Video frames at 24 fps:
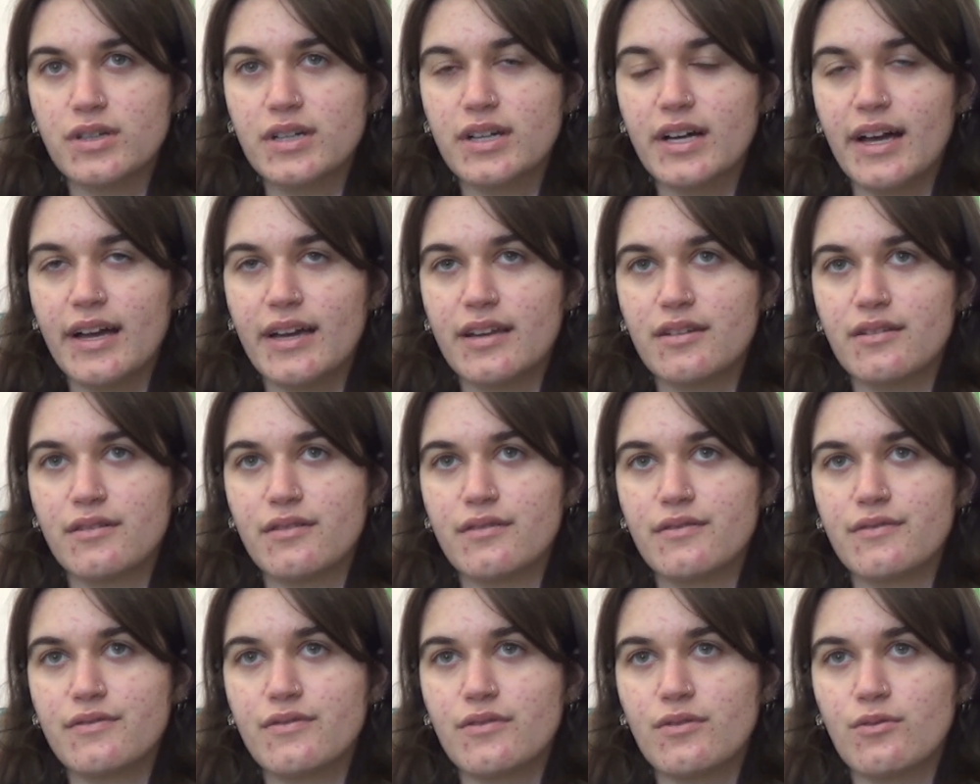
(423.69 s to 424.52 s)
kind
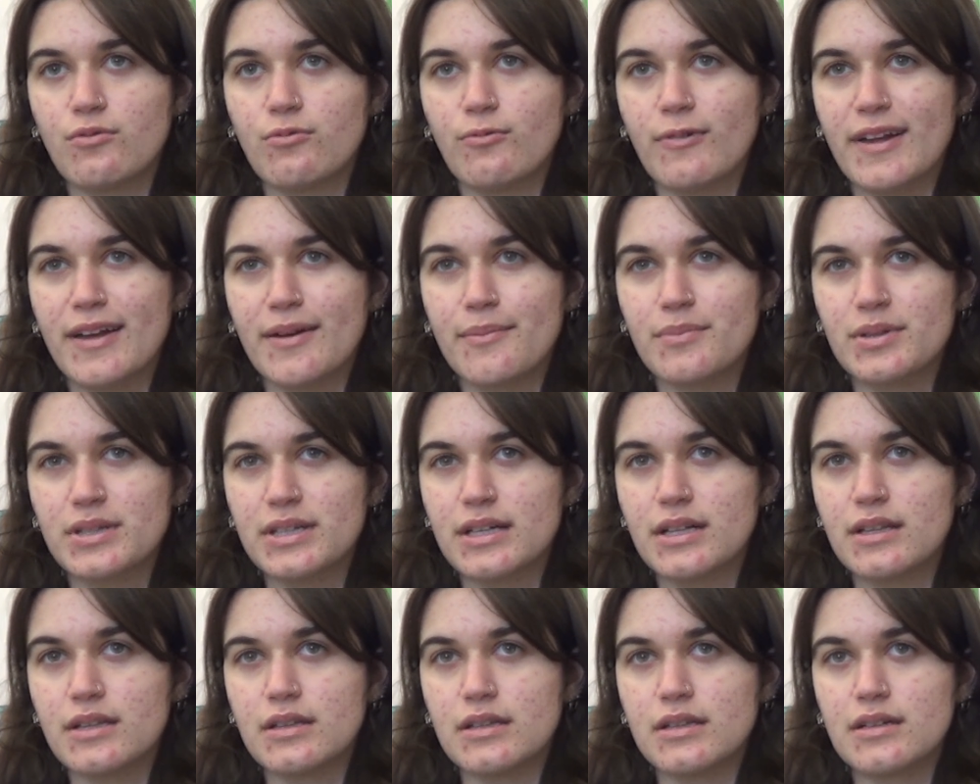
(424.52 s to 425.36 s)
of rambly,
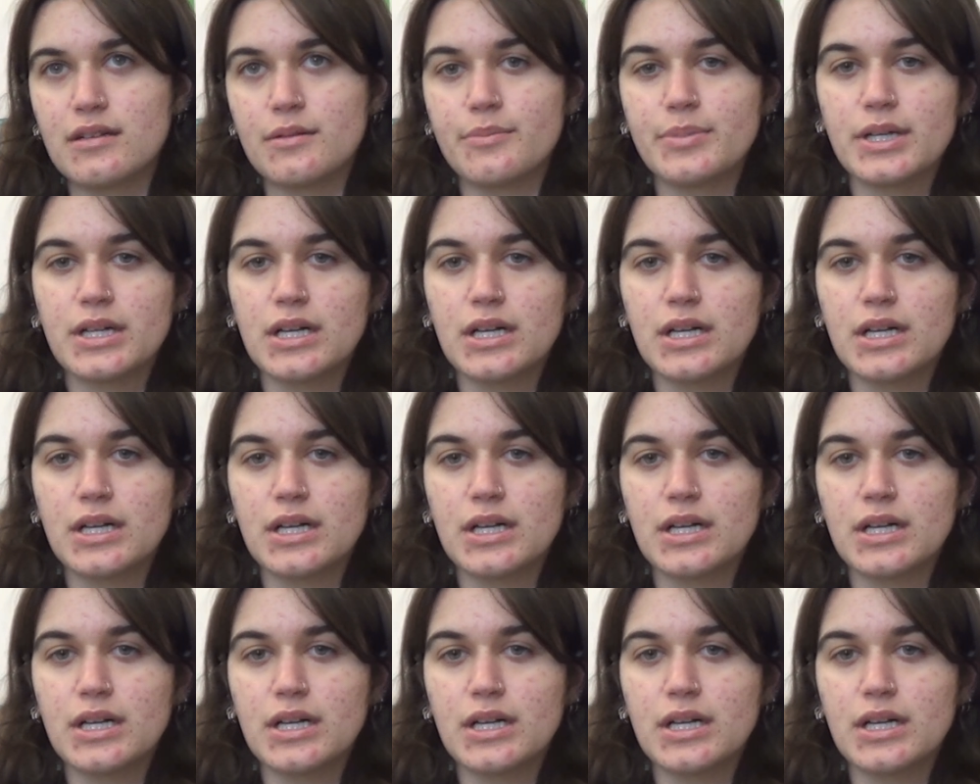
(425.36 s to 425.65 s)
a little bit